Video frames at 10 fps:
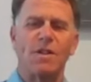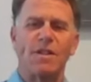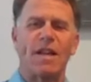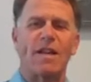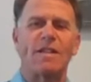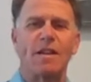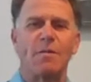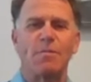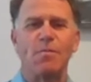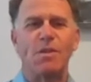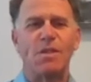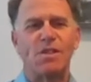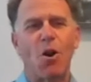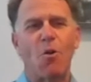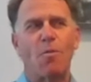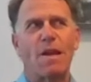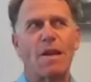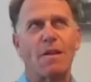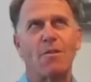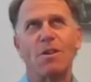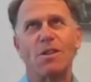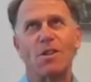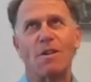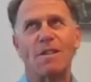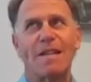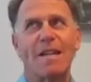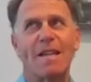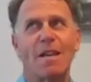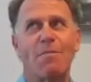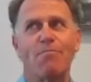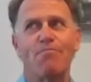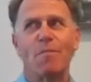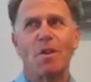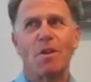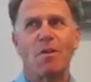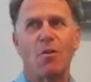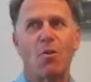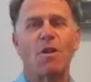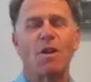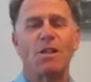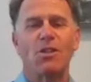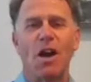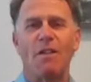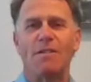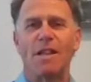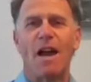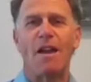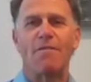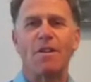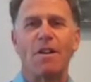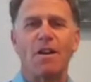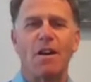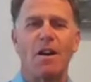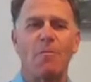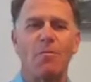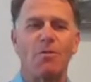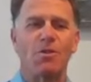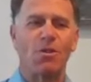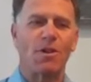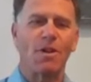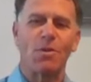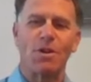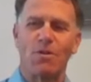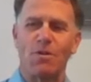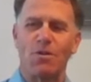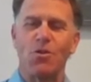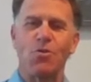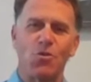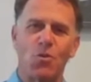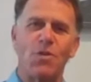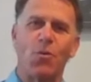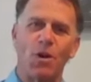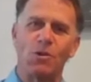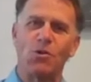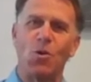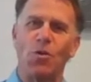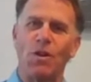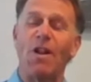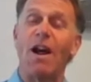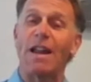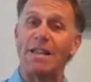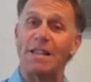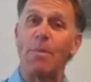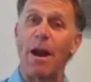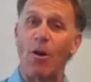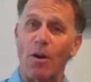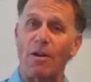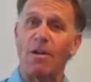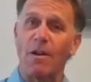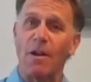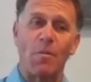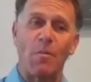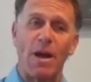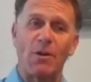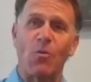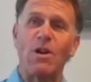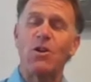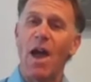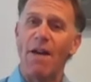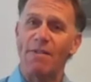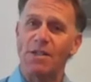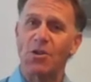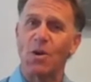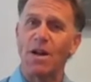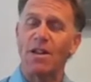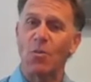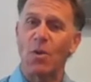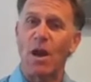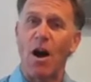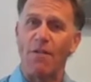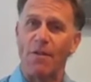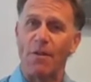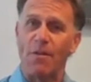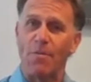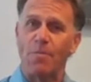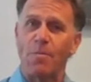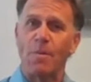for dyslexia you can start seeing them, early in a child's life. Though certainly when you're 2, 3, 4 years old, they're not as a parent. But we do have a screening that we offer,